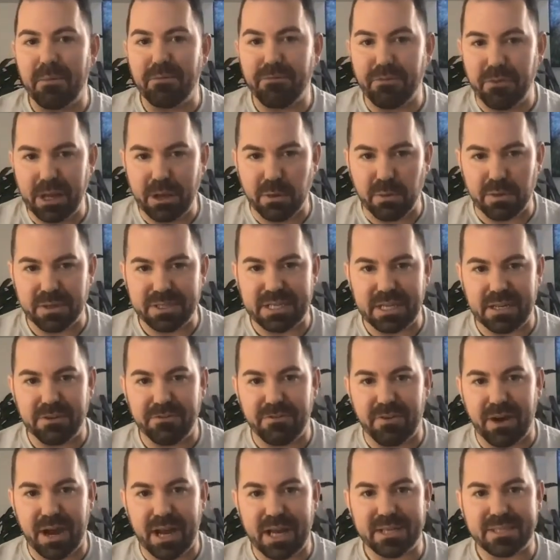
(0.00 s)
frequency
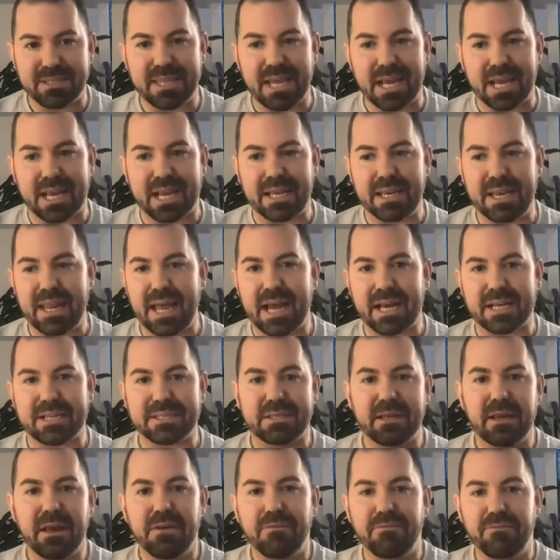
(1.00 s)
device that
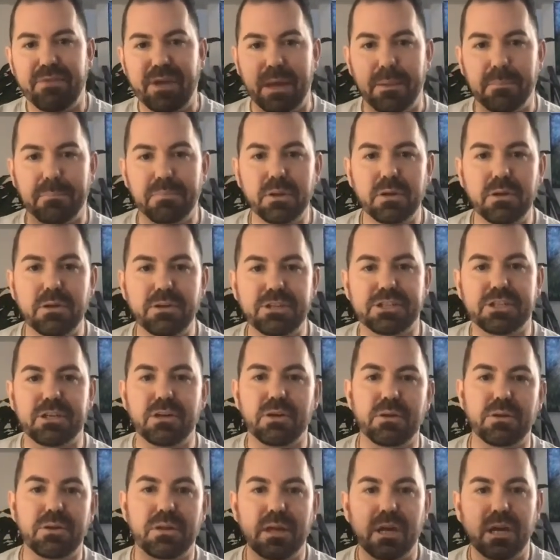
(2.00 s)
connects via
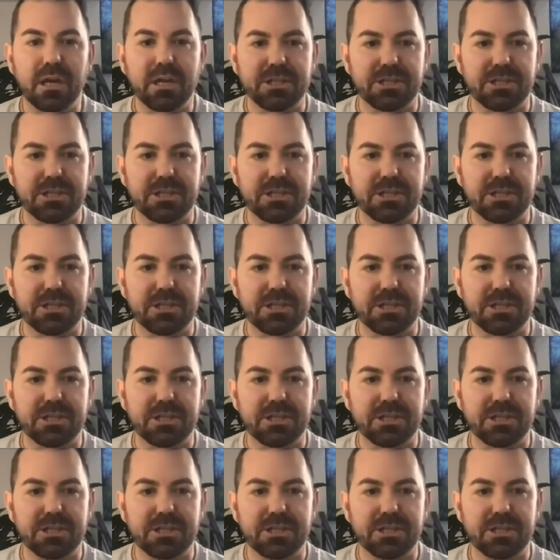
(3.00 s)
Bluetooth